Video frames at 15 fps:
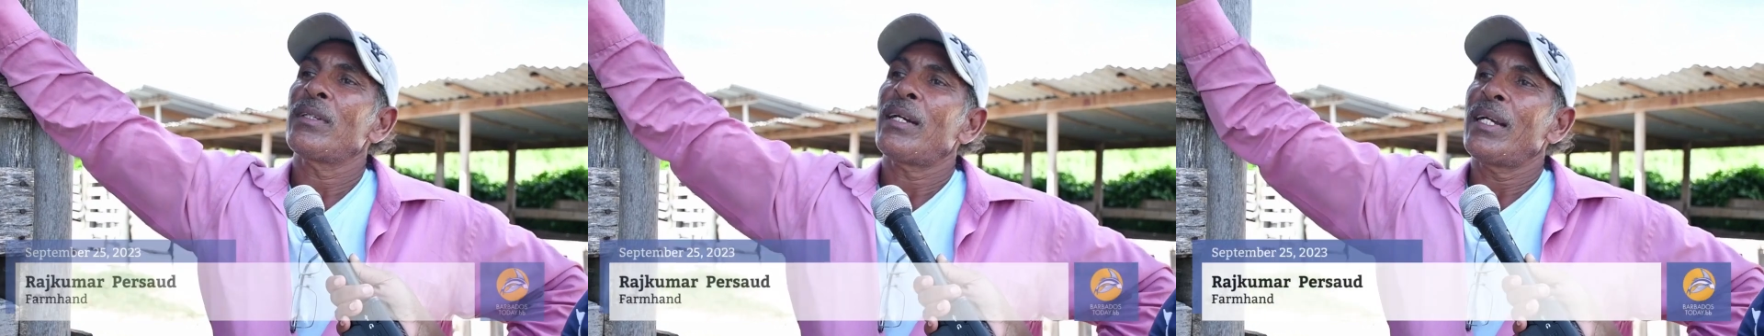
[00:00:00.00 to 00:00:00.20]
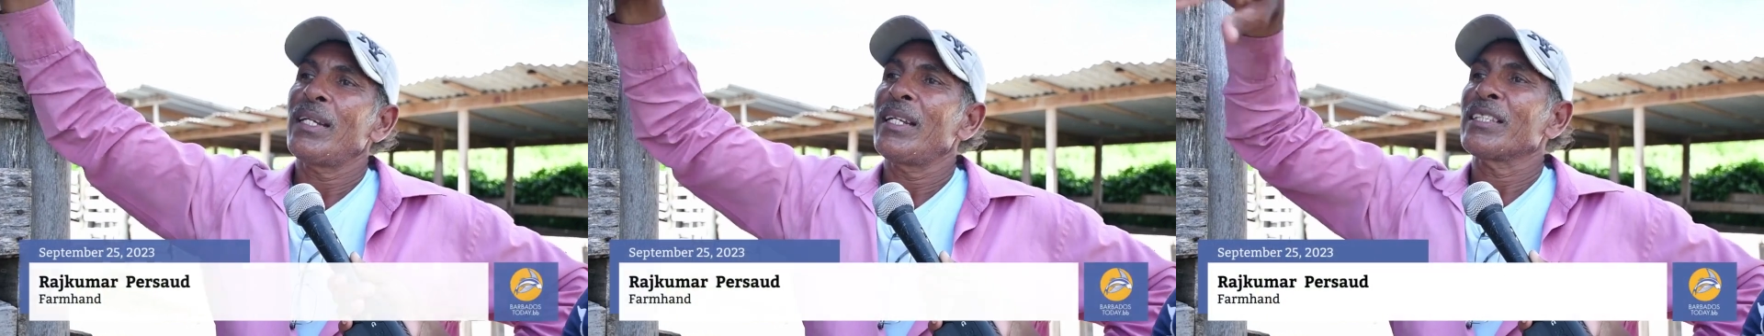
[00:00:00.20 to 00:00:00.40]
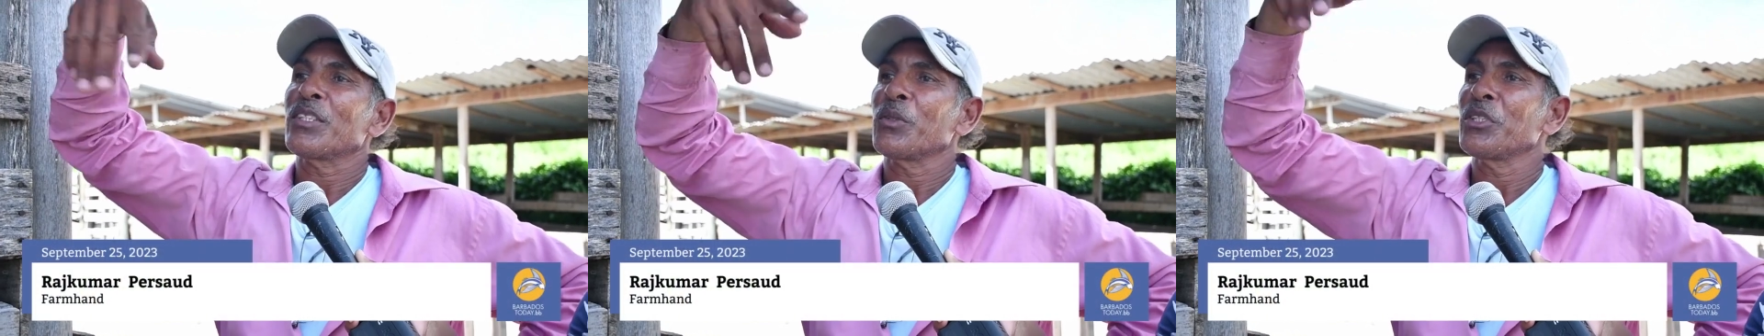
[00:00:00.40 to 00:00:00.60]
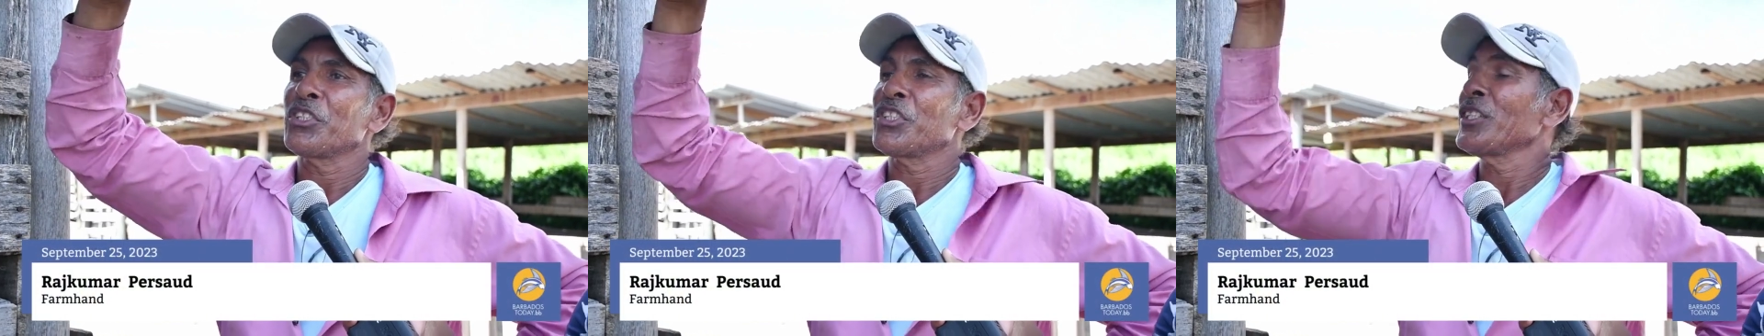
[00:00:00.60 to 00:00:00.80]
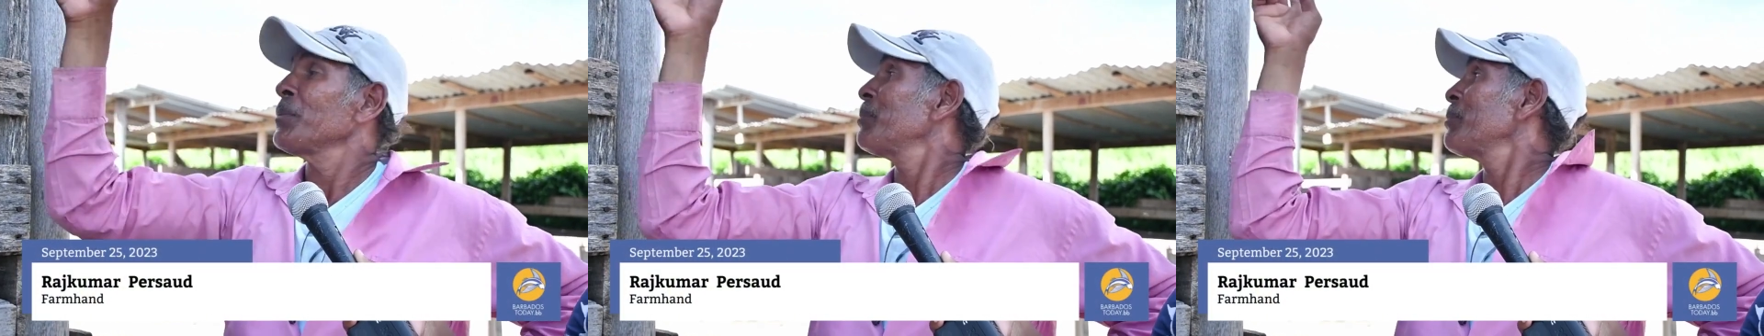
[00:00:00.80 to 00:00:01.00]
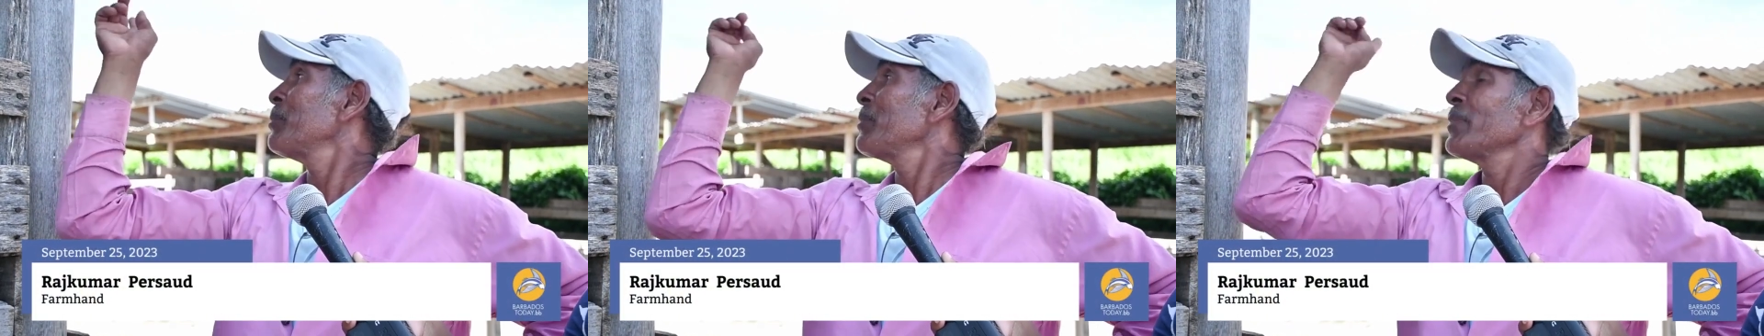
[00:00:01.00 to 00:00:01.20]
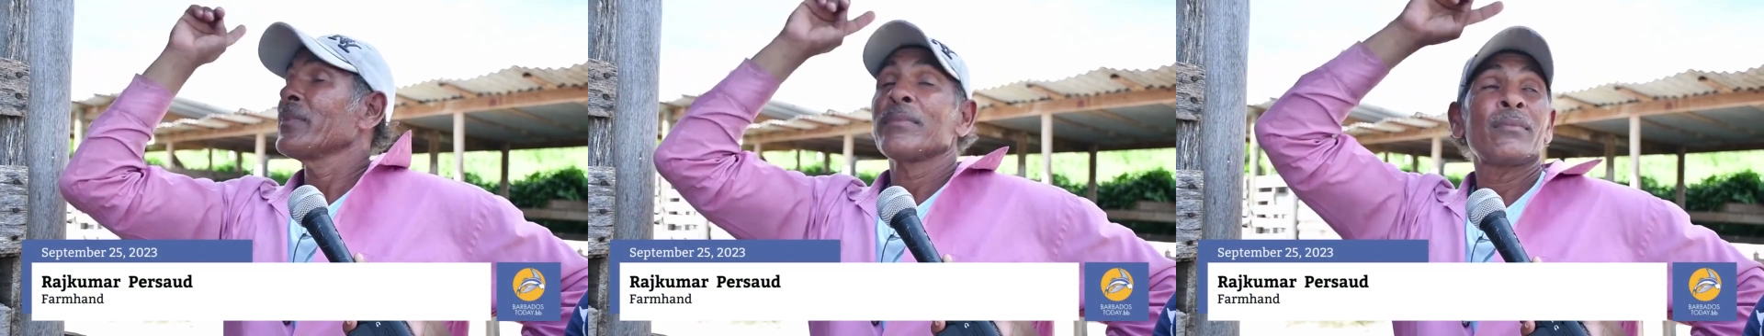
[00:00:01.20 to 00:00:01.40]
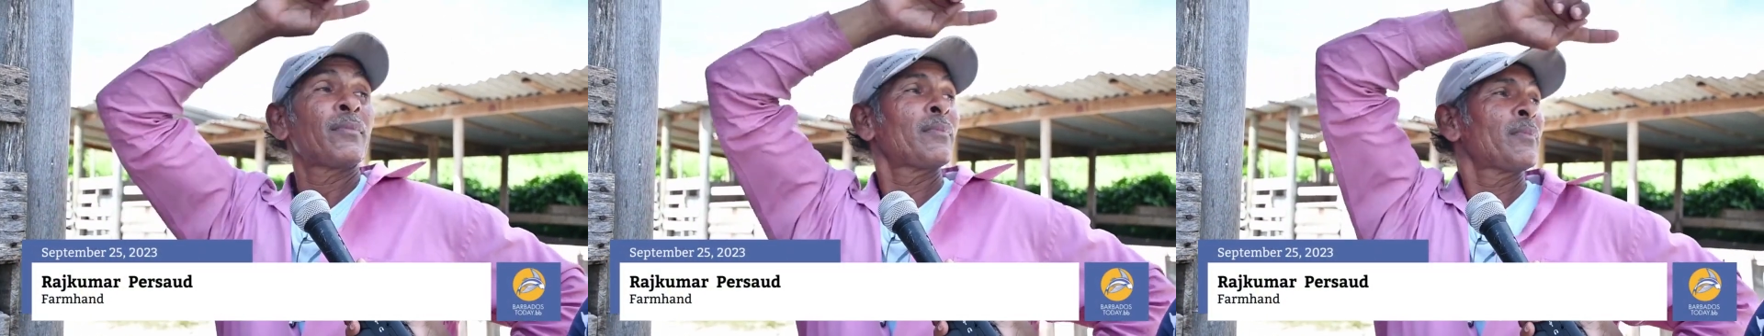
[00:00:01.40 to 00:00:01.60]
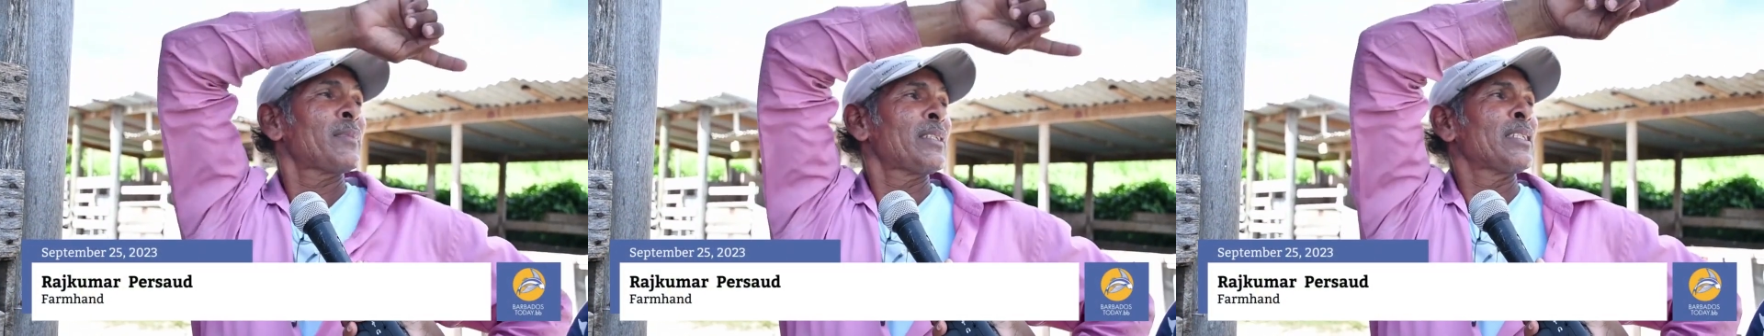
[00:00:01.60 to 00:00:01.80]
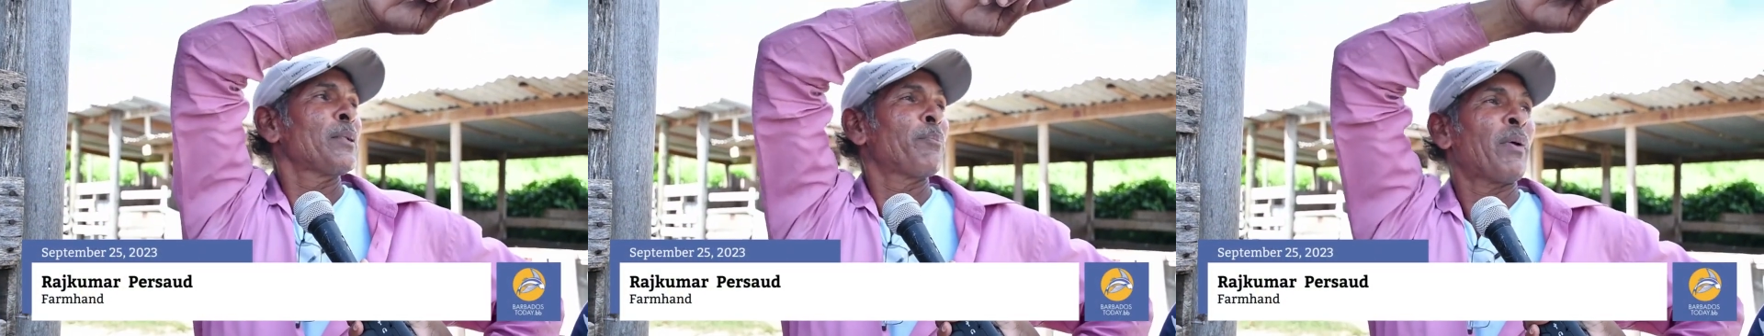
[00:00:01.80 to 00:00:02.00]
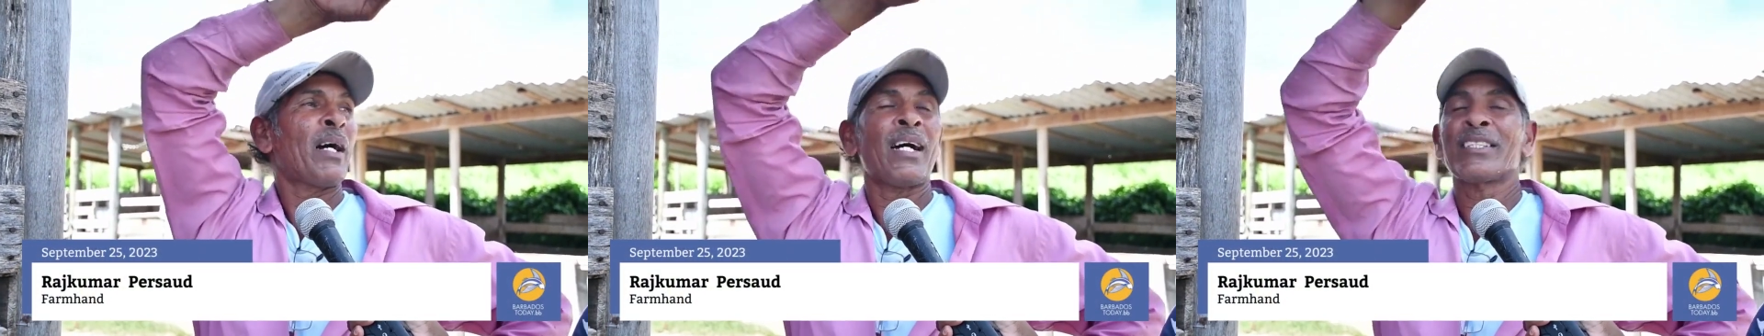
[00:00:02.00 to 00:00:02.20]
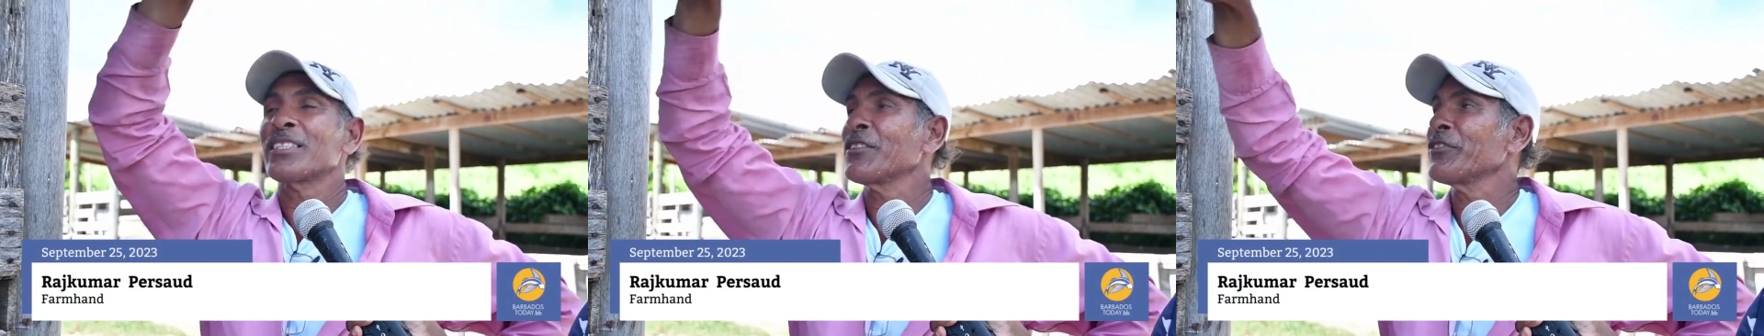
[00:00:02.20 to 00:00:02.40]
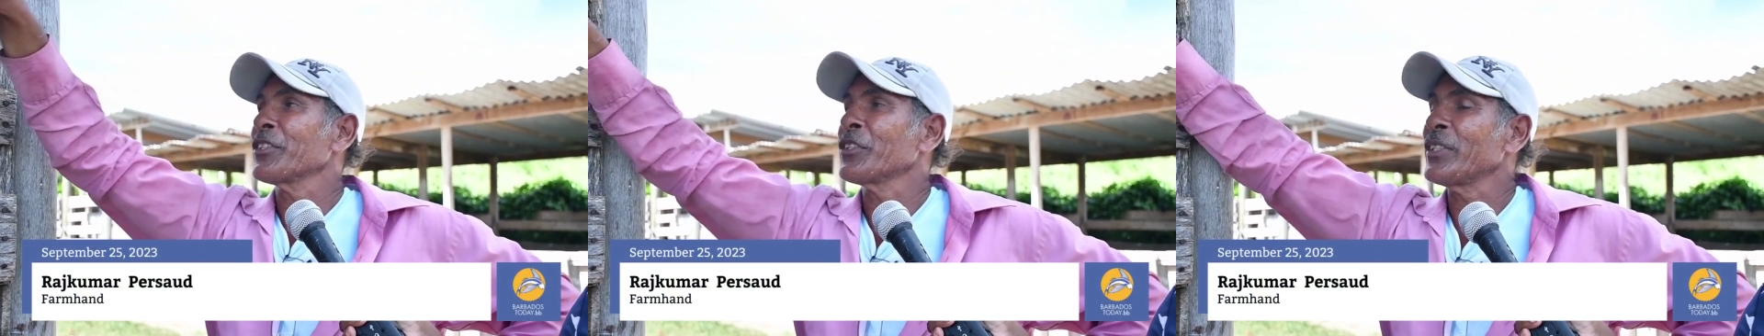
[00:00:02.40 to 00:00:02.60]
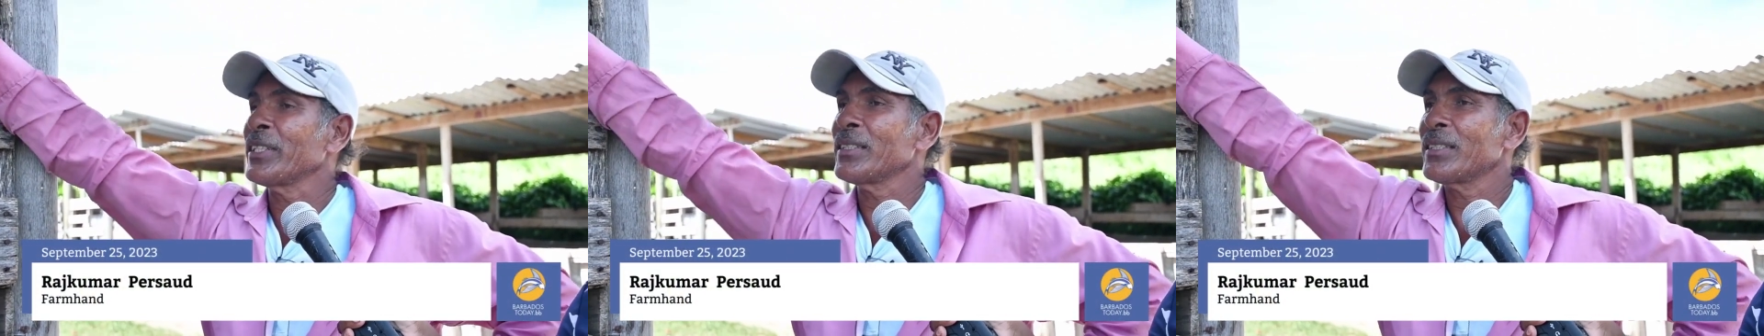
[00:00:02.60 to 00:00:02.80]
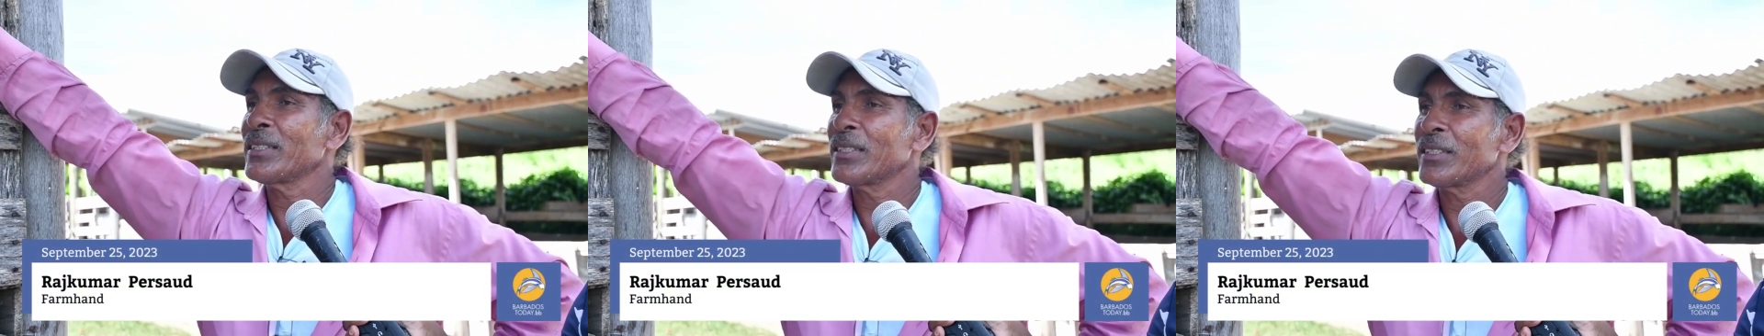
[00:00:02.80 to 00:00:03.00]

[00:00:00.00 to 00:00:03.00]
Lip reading: I let out the sheep in the pasture for graze.